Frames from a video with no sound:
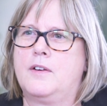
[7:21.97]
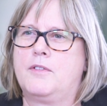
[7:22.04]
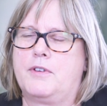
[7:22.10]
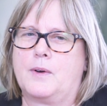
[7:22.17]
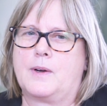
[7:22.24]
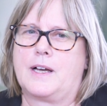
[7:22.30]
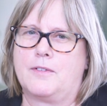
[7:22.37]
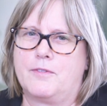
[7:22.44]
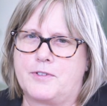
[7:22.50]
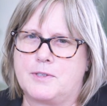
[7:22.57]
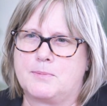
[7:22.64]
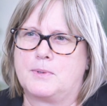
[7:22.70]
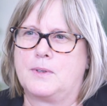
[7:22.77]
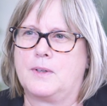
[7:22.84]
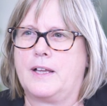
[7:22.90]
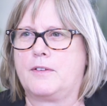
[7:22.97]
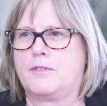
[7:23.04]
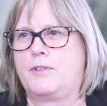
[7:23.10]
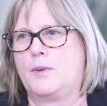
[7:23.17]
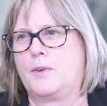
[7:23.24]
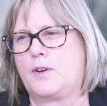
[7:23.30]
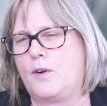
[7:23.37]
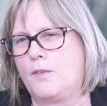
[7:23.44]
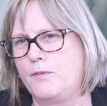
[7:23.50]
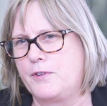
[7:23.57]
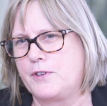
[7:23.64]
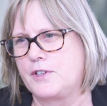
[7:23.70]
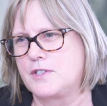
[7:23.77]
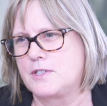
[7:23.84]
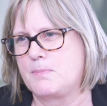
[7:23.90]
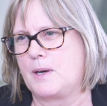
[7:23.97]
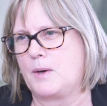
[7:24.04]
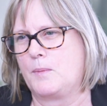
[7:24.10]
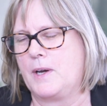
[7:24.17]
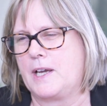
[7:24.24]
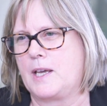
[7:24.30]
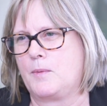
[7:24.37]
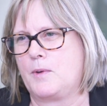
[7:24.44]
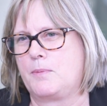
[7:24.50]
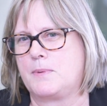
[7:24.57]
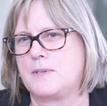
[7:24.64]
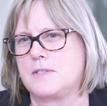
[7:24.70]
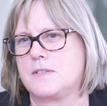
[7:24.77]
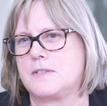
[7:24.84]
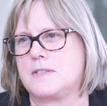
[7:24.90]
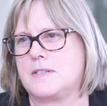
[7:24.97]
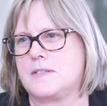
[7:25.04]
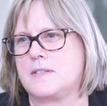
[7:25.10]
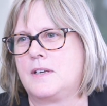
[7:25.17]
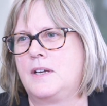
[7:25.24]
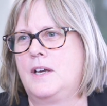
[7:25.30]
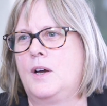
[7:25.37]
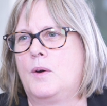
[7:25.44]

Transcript: feel comfortable and feel confident about working with businesses,